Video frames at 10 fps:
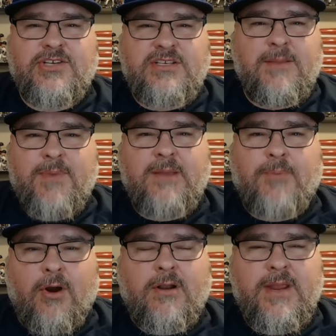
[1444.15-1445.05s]
just a big
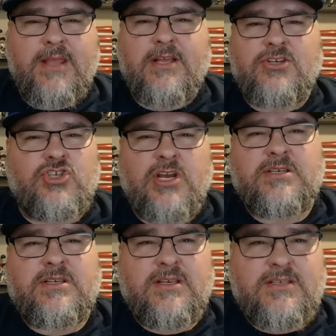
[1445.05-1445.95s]
part of me that
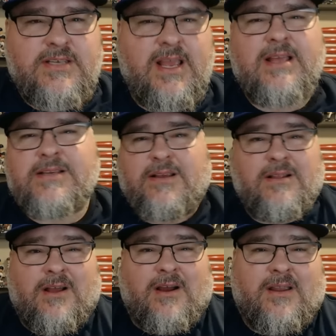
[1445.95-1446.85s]
just says,
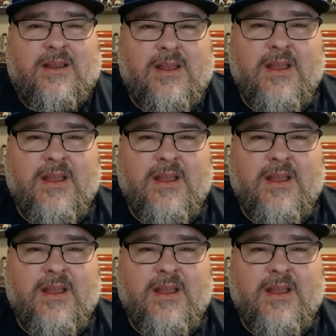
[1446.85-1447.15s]
look,